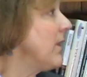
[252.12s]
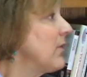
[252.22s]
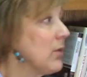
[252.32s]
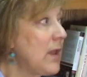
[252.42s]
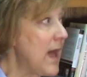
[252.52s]
There
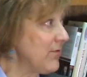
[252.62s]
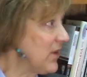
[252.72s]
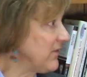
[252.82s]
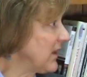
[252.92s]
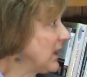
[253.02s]
are a lot of
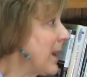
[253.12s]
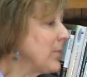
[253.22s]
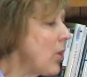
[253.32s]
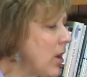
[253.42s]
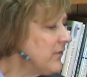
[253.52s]
things that can
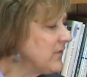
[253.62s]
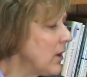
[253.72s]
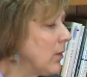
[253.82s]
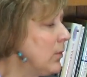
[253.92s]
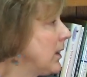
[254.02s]
happen.
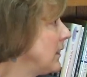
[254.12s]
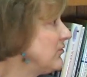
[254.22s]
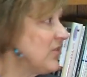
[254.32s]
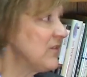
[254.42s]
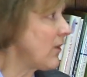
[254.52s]
Also,
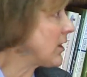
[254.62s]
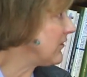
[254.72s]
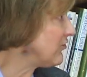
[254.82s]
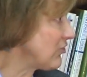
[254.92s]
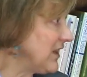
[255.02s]
just on a
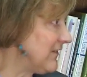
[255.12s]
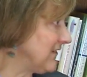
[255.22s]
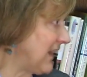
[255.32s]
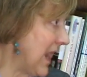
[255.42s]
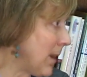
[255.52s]
straight
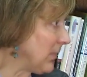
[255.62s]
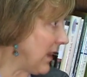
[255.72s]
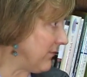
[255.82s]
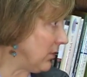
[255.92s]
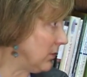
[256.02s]
scam
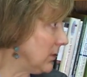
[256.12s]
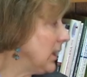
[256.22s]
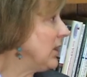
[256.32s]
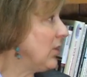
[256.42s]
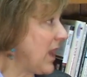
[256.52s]
level,
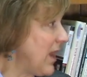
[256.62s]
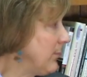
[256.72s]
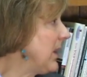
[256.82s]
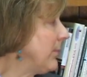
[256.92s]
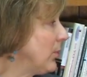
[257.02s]
you have
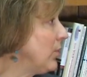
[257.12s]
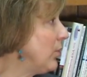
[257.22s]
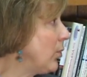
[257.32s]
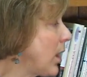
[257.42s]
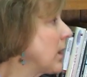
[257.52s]
people
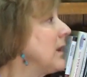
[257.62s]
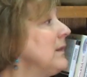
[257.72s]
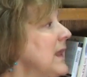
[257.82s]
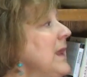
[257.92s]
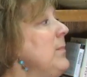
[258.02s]
who are
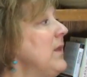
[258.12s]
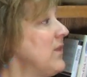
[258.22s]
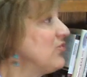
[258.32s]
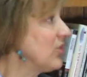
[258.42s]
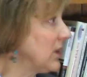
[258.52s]
claiming
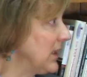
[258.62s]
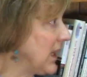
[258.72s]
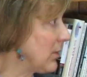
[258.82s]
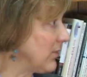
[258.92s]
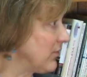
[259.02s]
that you're going to
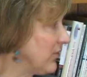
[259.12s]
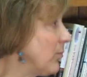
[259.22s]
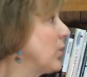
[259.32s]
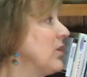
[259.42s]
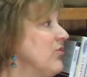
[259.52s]
get a reverse
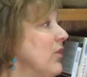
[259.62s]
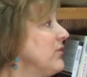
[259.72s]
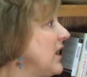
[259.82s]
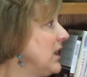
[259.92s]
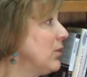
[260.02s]
mortgage. They'll
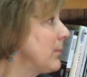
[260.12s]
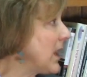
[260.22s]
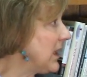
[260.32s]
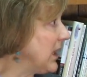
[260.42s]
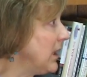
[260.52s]
take your
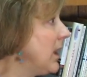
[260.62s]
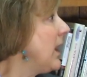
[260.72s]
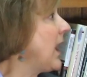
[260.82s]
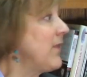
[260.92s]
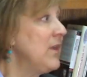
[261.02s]
money,
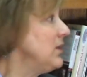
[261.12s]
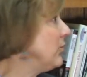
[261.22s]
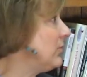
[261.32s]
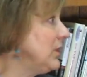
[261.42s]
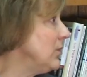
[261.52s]
and
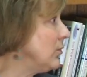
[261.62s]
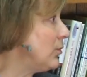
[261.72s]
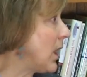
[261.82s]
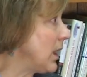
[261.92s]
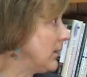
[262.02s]
then
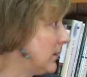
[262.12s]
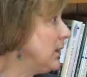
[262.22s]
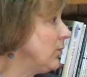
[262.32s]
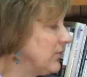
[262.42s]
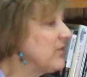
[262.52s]

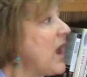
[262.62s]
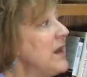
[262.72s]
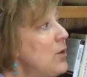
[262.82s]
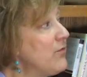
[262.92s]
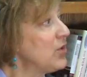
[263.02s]
you
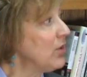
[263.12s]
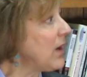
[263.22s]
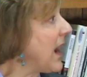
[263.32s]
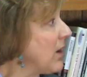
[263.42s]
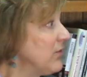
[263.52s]
sign over your
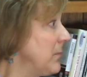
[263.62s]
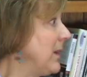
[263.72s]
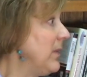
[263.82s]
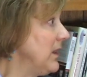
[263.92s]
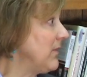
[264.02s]
house.
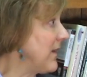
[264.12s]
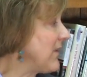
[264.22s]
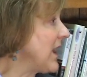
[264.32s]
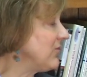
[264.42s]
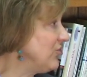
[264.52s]
Maybe they've
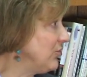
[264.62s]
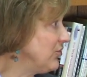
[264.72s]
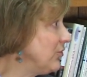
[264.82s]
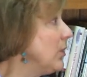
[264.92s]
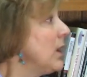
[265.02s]
asked you
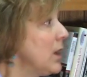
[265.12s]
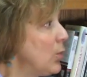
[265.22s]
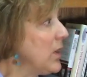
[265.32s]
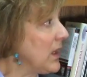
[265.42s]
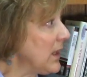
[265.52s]
to
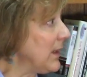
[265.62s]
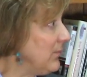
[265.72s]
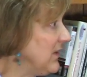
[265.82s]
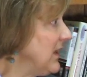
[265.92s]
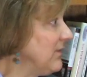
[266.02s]
quit claim
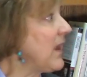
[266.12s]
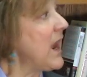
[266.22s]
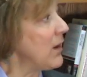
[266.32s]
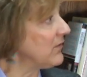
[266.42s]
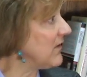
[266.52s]
deed the
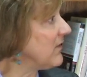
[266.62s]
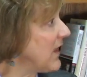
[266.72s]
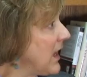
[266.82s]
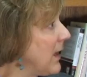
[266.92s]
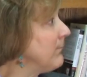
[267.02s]
house to
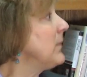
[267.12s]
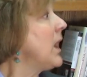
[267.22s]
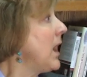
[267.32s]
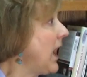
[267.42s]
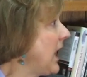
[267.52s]
them,
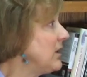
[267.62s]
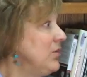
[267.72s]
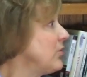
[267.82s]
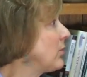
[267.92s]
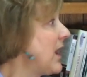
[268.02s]
and you
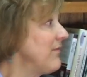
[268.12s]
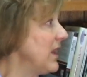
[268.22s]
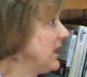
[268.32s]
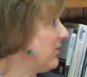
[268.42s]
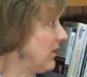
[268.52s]
don't have
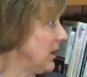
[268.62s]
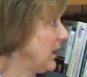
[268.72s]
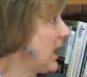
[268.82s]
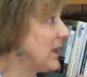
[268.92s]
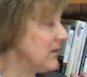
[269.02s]
anything,
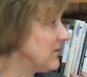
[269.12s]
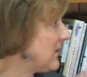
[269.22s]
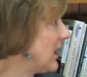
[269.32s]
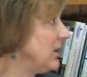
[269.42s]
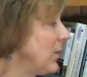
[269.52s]
and
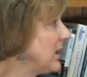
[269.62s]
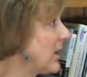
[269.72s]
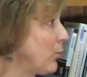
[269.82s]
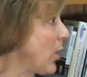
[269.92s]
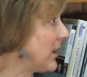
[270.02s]
you
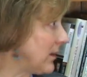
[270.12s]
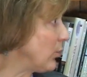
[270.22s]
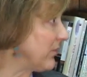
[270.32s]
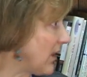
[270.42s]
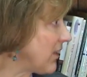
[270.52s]
wind up
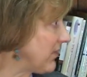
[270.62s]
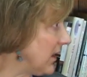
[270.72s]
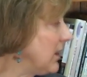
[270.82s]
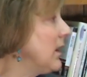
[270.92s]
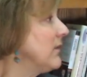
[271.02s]
with nothing.
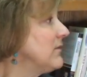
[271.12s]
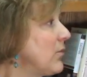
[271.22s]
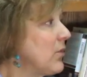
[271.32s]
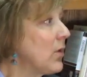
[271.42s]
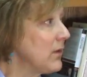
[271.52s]
So
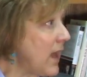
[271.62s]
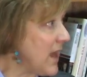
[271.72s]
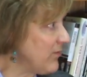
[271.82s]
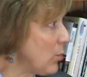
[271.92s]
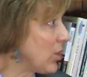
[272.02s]
there are a lot
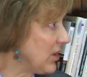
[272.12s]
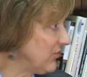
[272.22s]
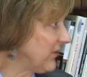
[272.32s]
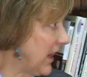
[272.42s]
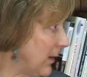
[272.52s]
of mortgage
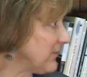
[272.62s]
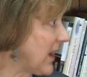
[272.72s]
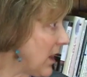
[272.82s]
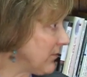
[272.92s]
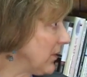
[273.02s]
scams
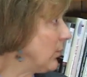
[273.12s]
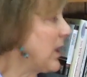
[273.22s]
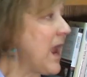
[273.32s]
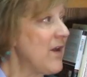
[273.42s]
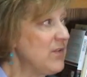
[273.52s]
out there. We
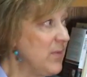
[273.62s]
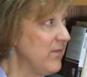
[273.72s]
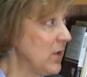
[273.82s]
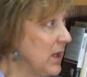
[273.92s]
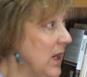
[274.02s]
have to be
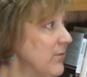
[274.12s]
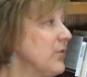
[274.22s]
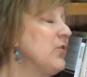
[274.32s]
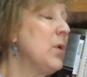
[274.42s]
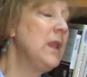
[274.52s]
very careful.
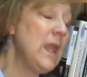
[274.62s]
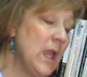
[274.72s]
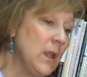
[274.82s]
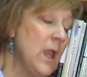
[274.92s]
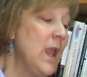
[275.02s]
So
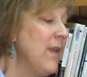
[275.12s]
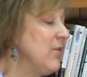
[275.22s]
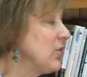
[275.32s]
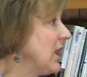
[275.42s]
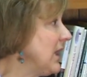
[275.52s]
again, if
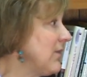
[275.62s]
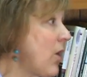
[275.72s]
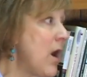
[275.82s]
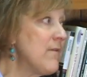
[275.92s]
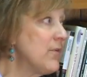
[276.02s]
you're getting the
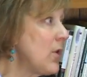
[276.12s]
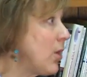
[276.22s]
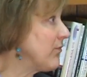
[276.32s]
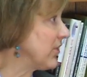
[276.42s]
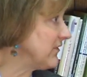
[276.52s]
offer
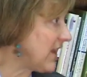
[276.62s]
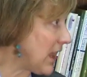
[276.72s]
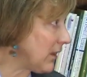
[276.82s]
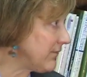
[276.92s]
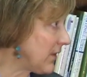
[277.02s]
over the
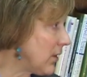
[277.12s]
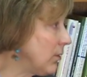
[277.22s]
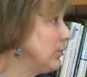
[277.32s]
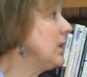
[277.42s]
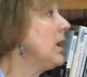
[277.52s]

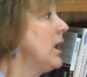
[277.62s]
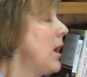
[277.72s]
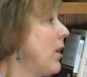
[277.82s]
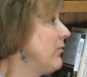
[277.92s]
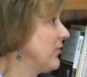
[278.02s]
telephone,
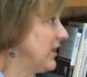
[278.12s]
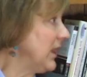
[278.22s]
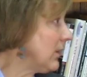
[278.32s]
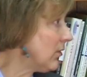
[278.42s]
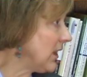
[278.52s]
over the
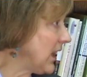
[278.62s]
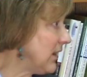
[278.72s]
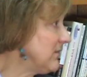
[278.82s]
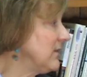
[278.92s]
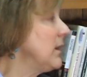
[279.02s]

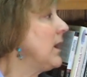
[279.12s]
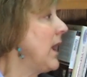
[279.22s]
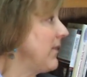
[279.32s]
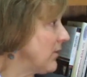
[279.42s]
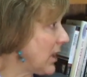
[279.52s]
internet,
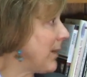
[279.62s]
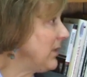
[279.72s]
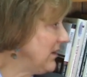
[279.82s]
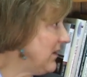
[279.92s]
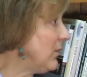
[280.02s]
and they're
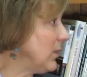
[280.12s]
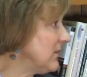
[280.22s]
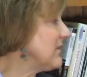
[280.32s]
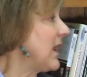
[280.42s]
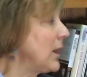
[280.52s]
coming to you and
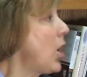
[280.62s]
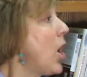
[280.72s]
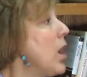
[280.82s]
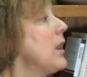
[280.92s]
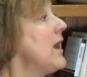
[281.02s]
saying,
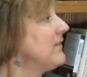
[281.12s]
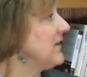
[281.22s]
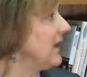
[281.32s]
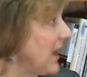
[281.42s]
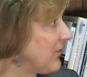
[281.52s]
call us
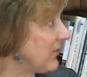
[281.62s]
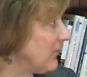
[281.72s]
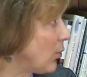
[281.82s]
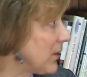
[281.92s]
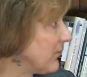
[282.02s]
and get this
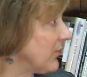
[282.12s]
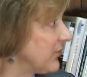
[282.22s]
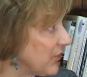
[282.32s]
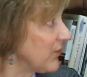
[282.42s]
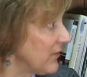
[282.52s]
wonderful
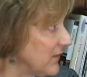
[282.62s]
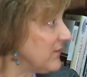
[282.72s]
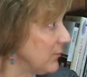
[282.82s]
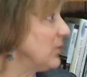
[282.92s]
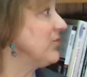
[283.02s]

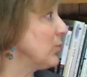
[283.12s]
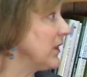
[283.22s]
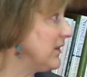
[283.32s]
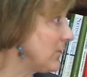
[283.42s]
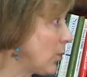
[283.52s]
service, which
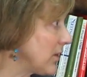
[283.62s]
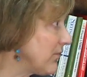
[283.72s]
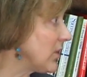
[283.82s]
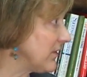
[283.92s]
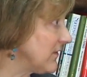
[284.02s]
really isn't
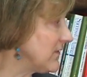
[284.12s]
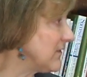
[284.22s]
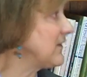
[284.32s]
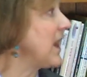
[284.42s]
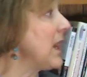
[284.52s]
wonderful because it's a
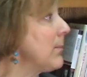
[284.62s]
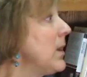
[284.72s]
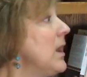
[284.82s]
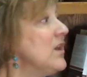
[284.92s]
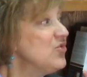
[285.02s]
scam,
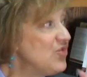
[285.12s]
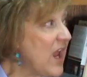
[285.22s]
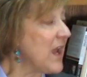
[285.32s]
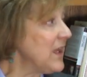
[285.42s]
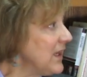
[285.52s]

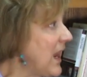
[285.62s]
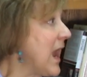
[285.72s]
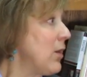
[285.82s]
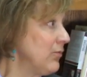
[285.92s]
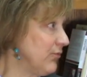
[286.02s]
check it
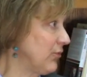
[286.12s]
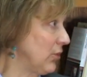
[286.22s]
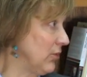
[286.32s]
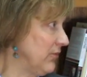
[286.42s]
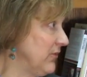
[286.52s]
out
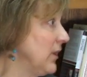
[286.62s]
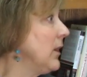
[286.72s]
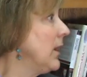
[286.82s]
first.